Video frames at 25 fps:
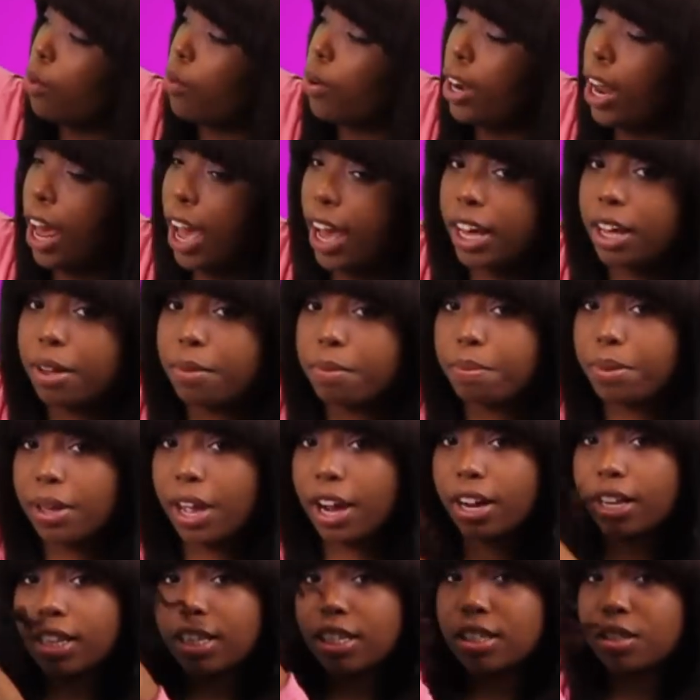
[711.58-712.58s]
when I
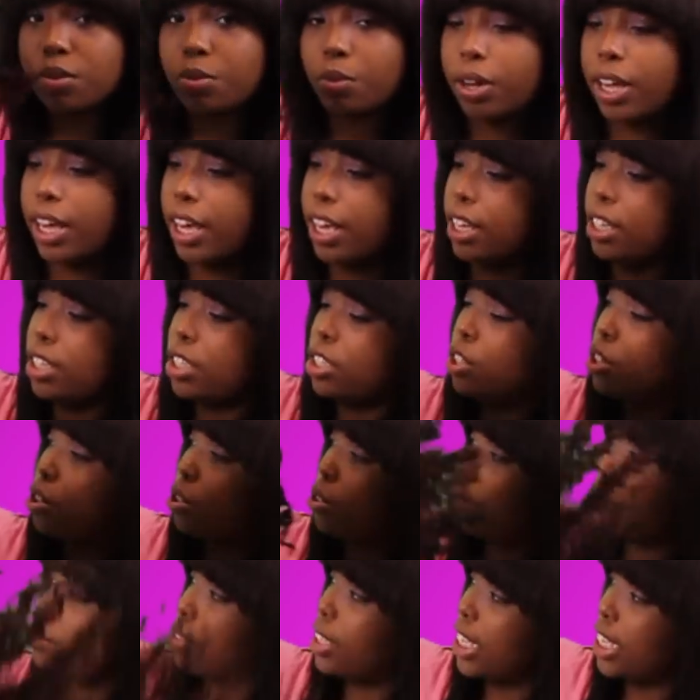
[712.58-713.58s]
compare this wig
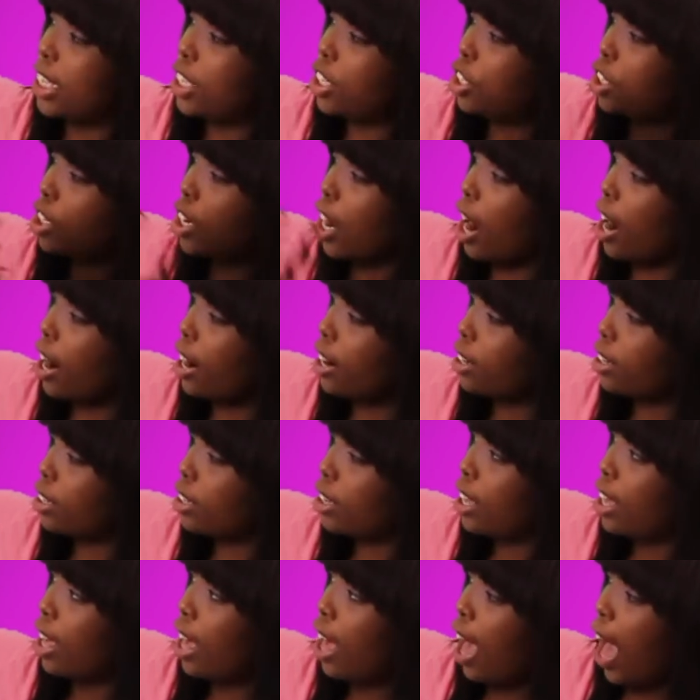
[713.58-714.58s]
to this chart,
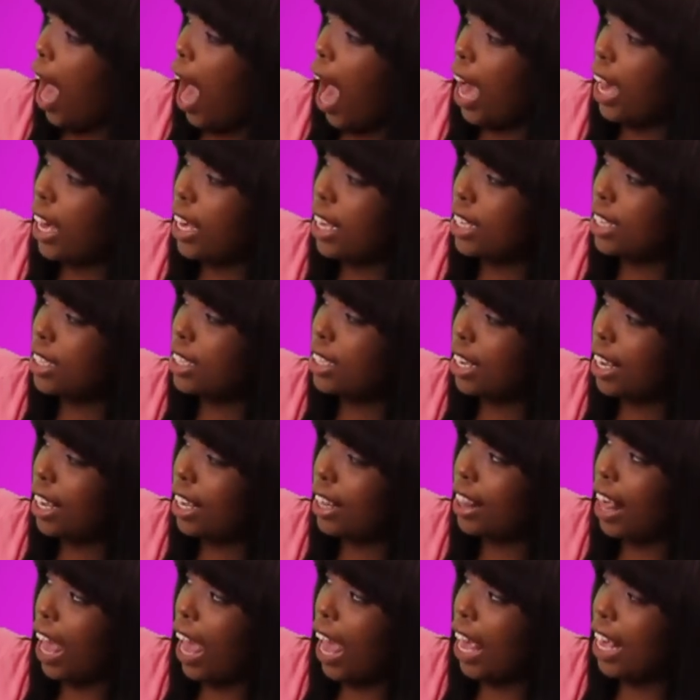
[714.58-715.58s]
I can
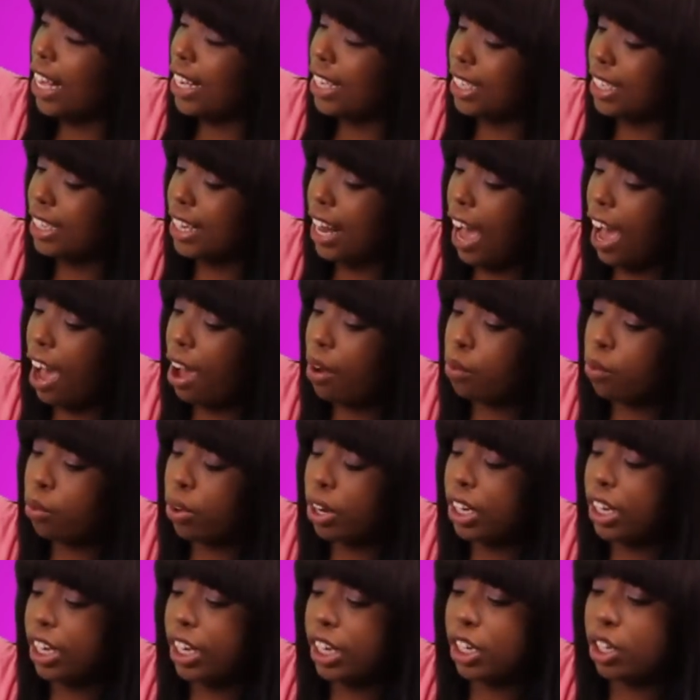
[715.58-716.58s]
see that it's not
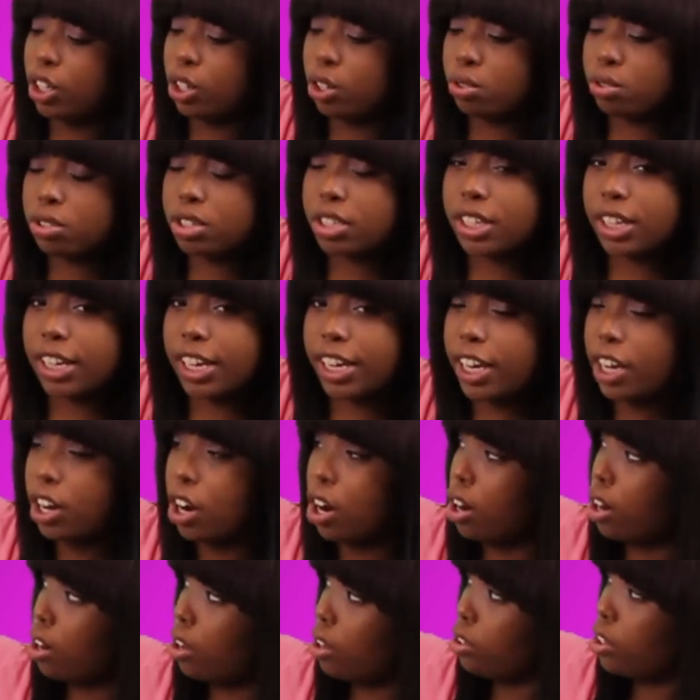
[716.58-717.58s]
really loosely
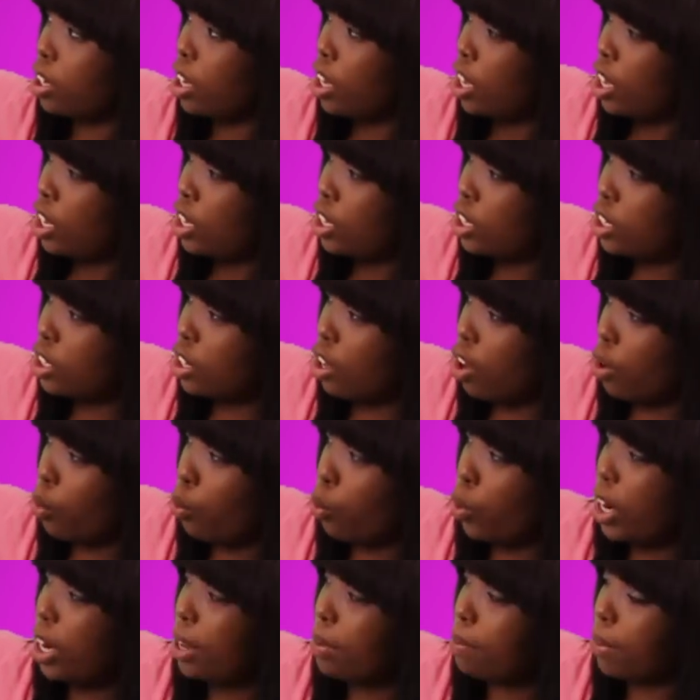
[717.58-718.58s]
curled. So
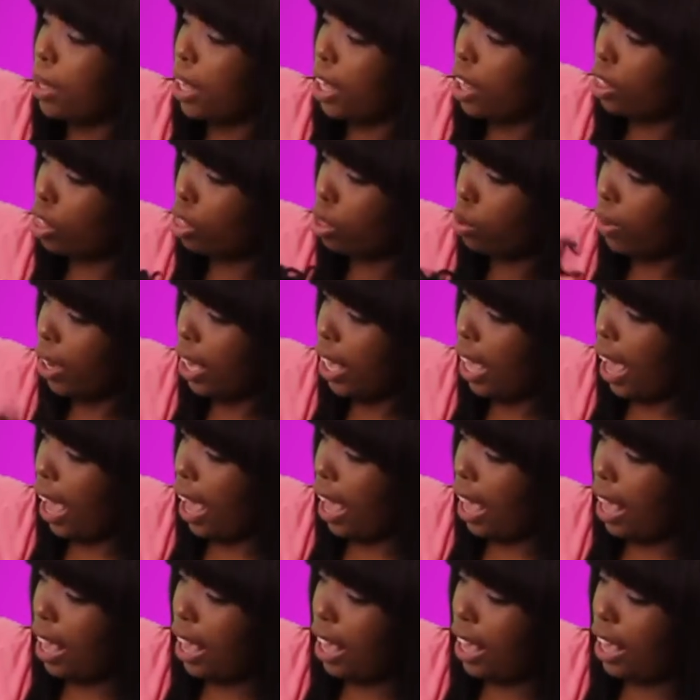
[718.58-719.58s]
it wouldn't be a three
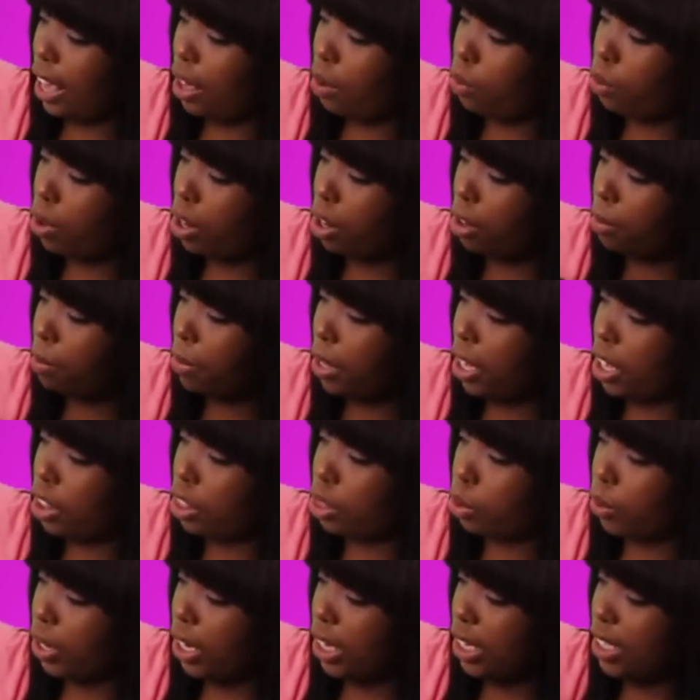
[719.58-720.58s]
A, wouldn't be a
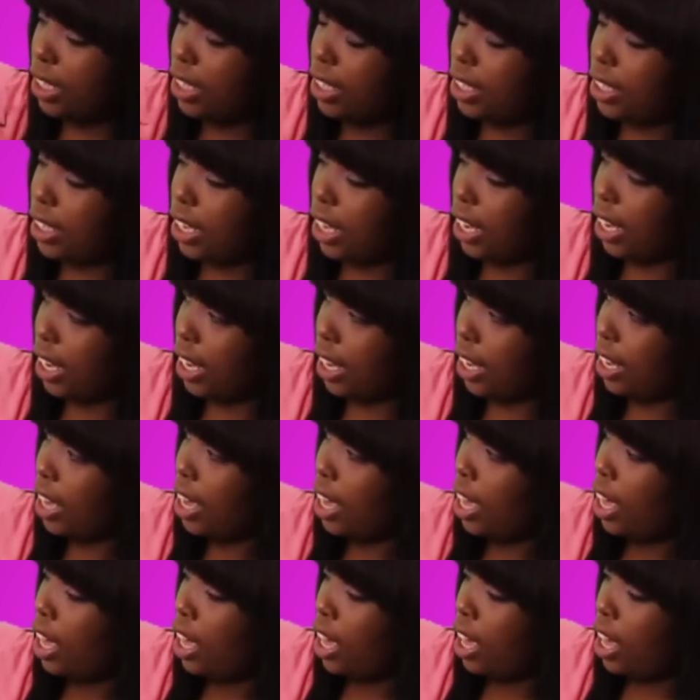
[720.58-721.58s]
three C.
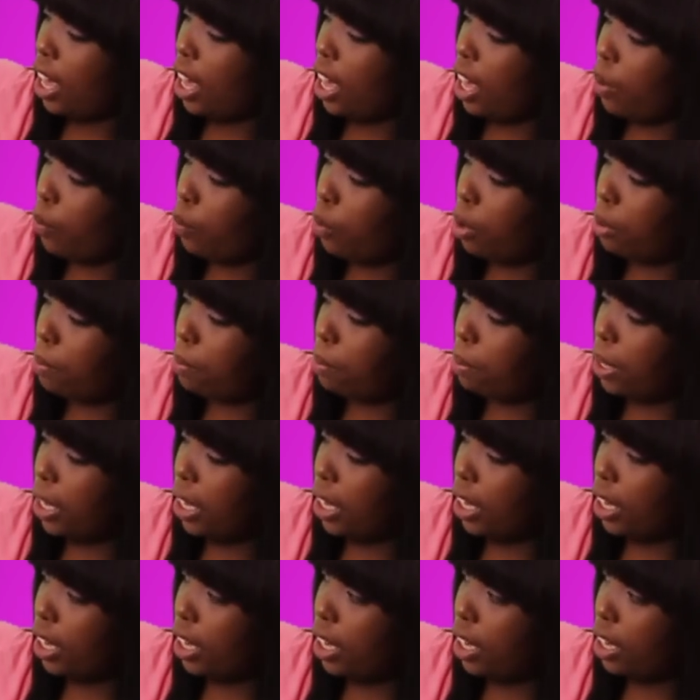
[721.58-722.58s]
It would
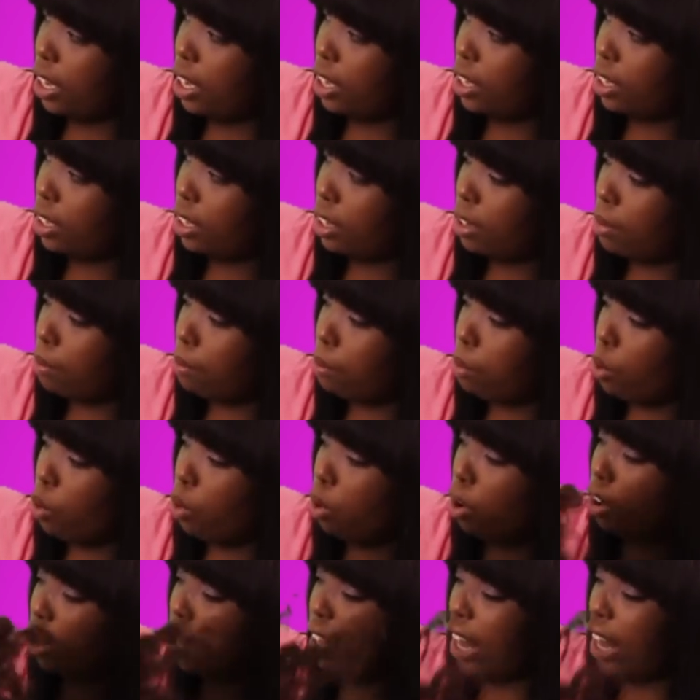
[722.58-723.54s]
be more